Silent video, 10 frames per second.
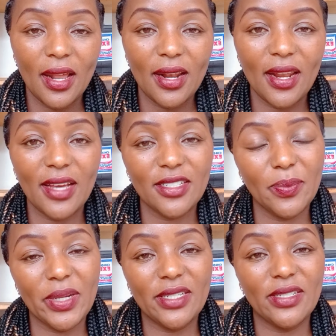Last
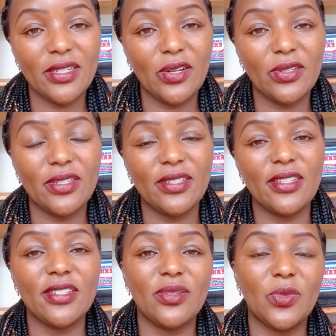but not
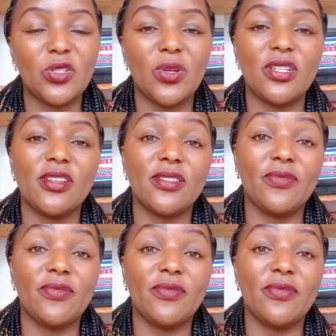least, make sure she's